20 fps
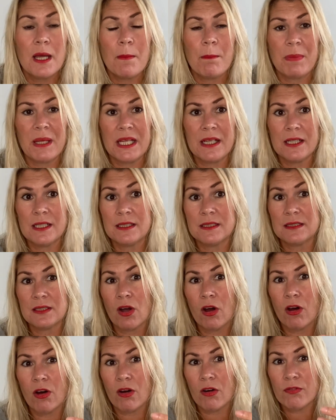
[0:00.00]
because
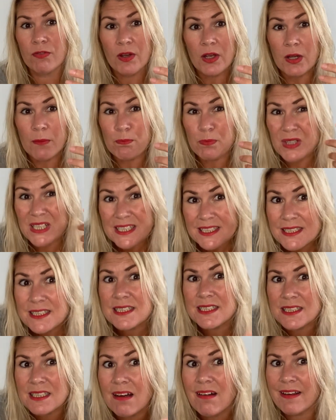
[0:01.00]
of the
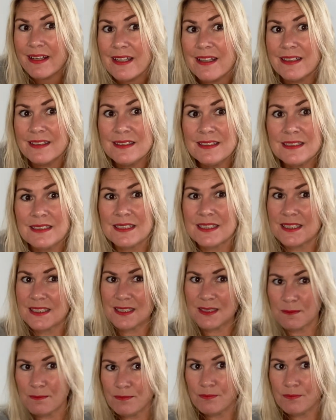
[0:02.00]
science